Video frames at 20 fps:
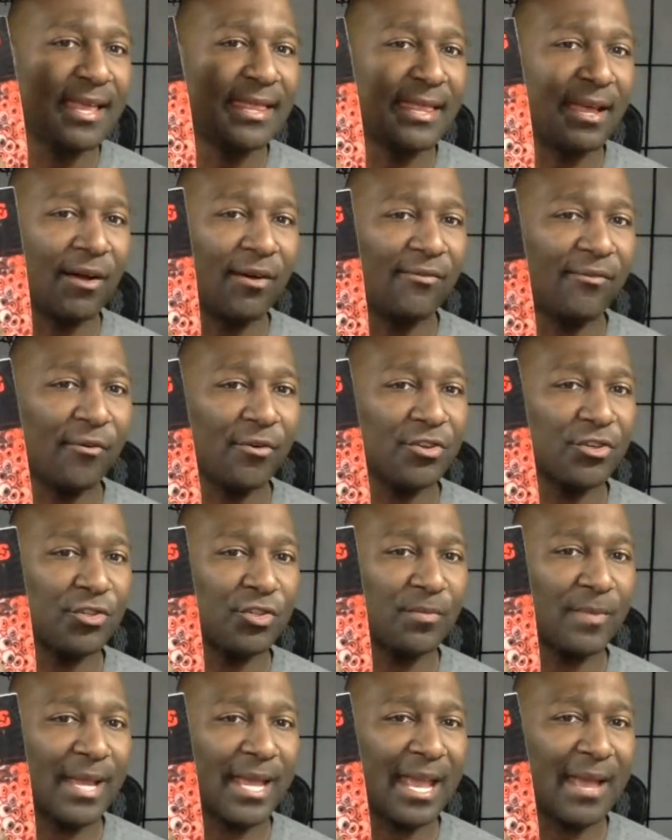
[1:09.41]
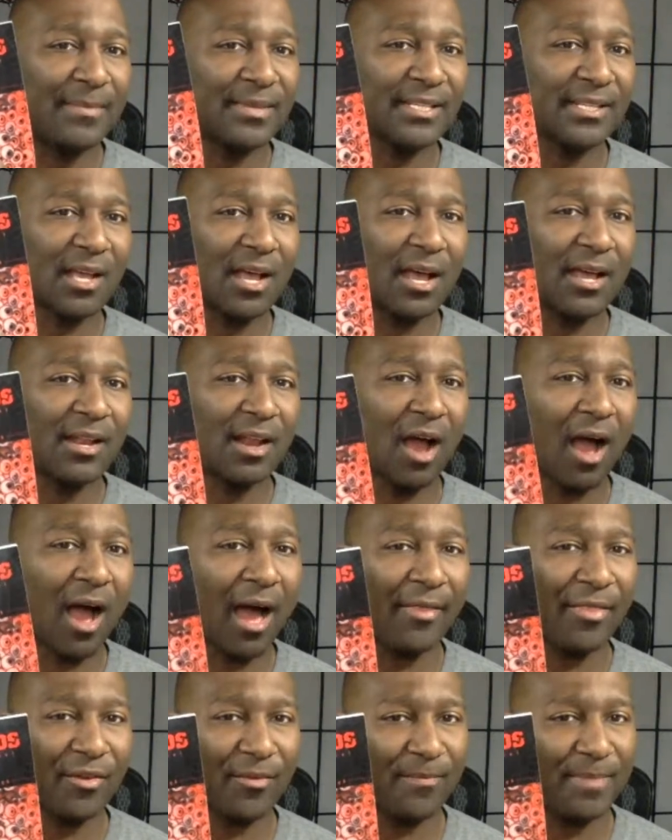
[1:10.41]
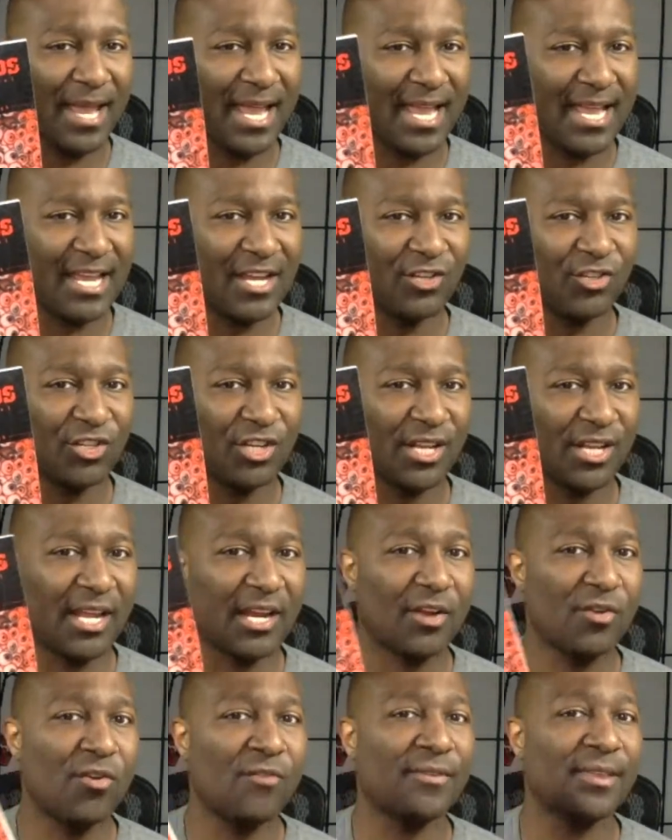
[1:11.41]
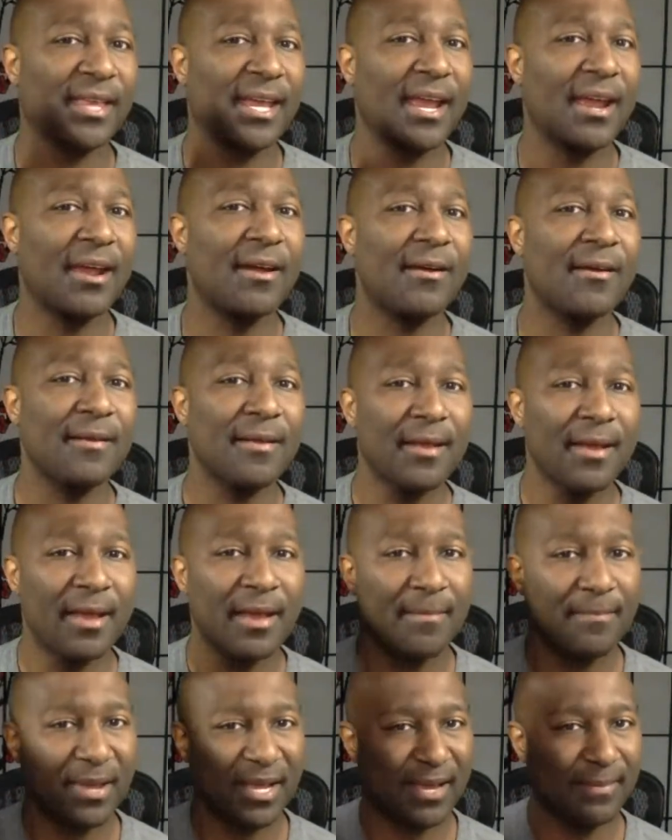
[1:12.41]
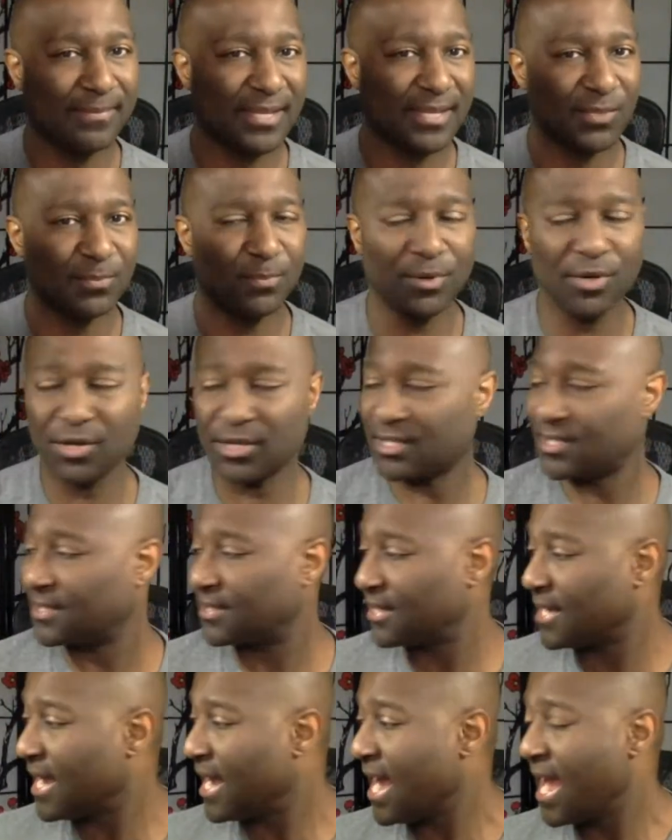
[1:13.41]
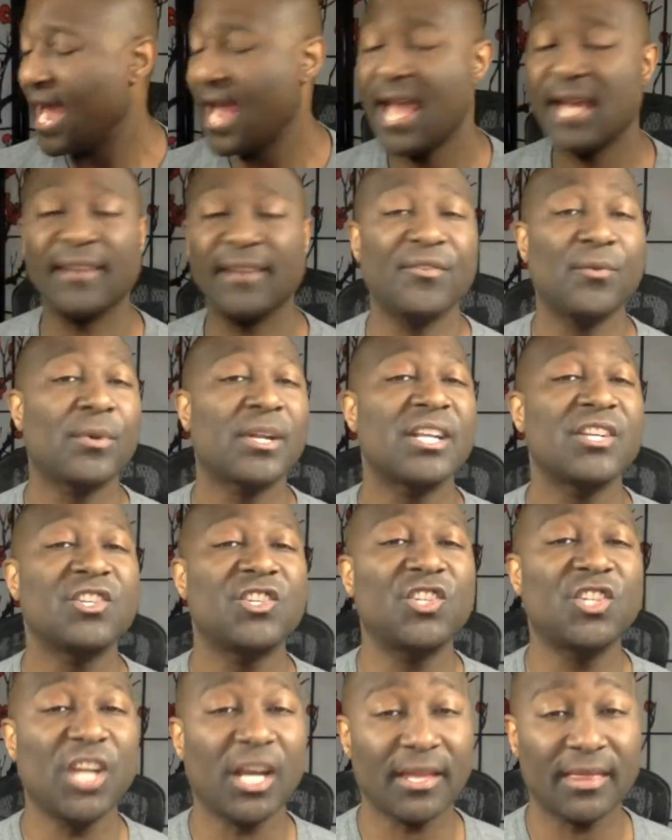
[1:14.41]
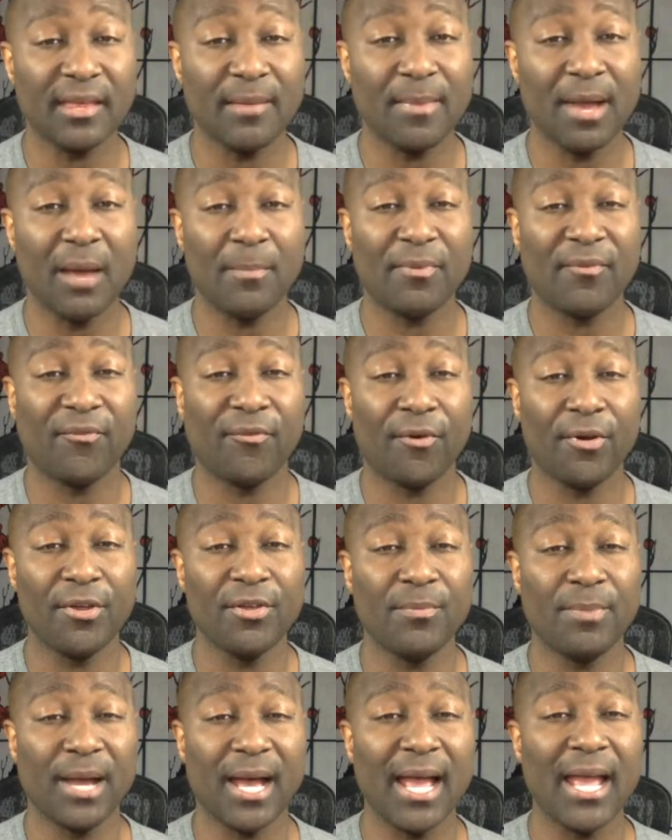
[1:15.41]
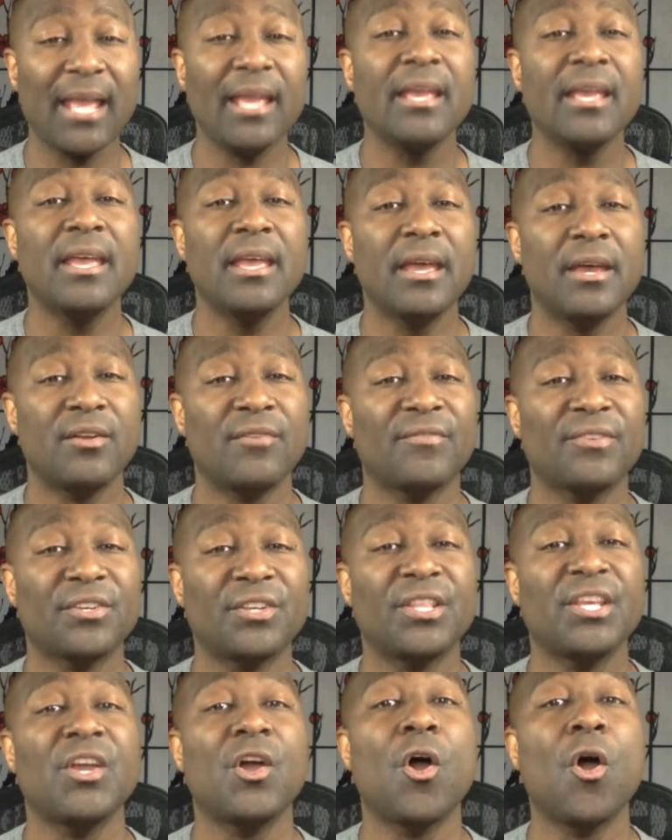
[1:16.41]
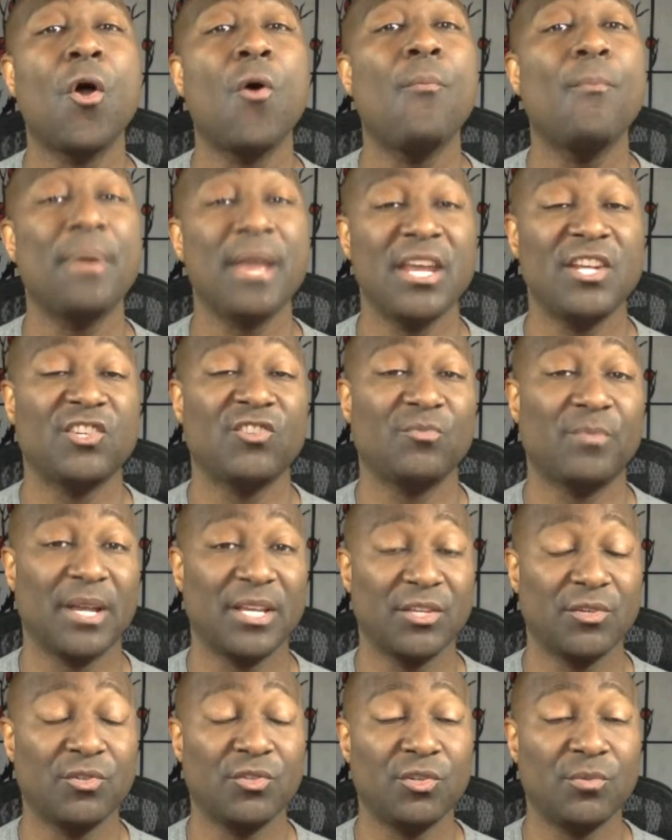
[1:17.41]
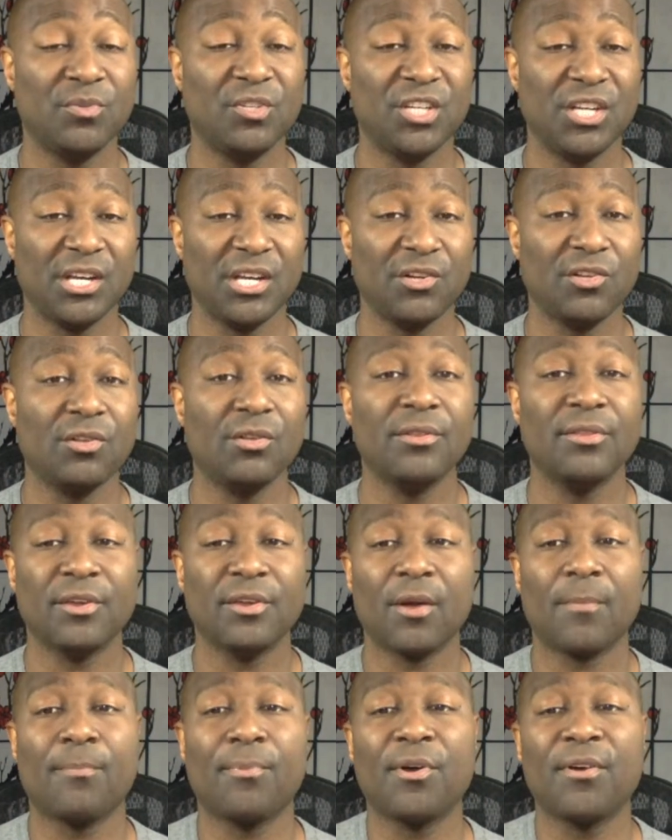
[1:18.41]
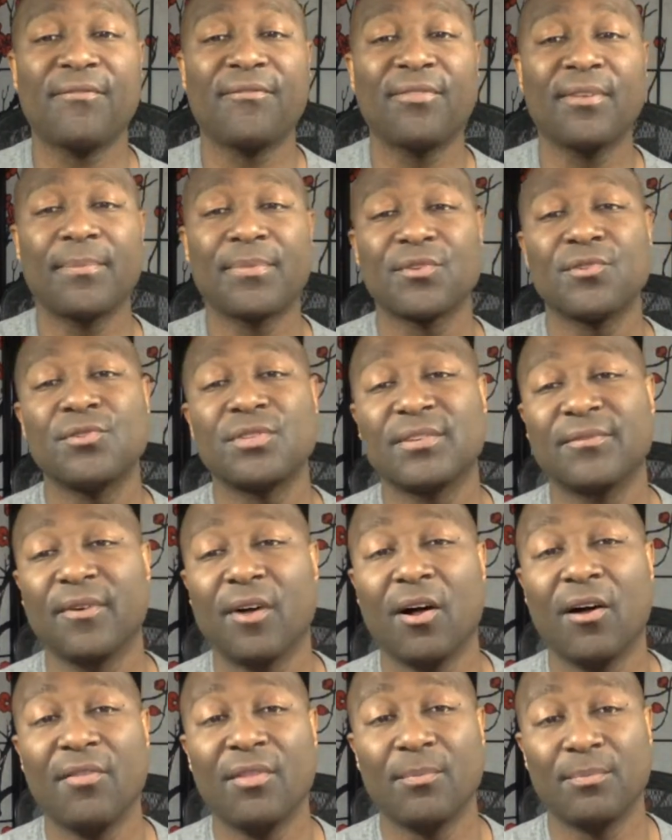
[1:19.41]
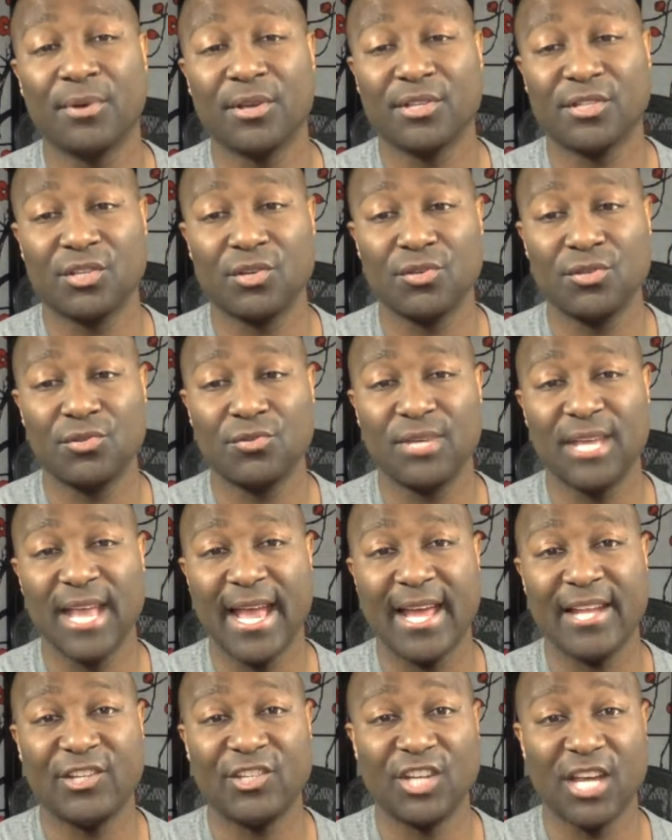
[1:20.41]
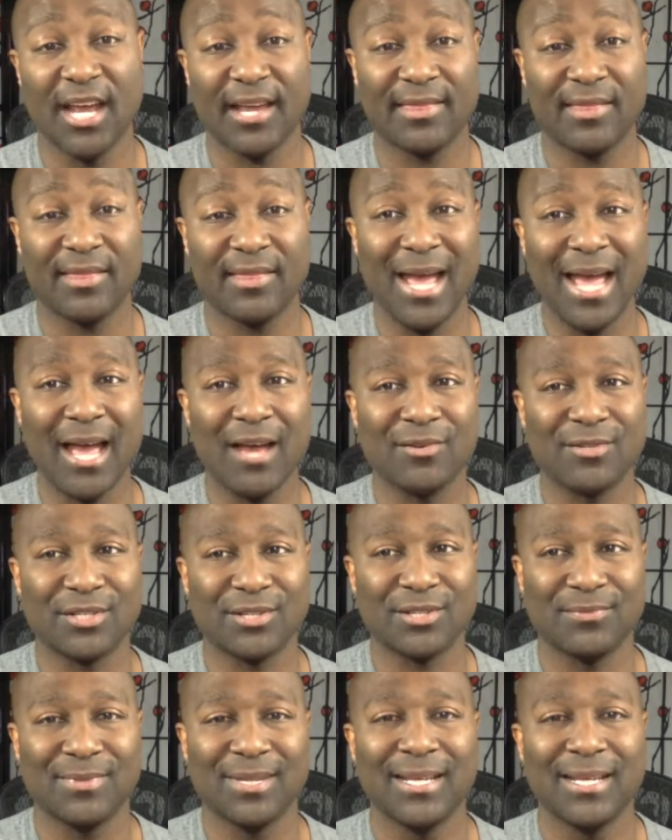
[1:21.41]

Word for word: That'll forward you to my Amazon author page. You hit on over there pick up these books. And if you want to check them out before you buy, head over to the homepage of my YouTube channel. There are book flip throughs of all the books so you can check them out.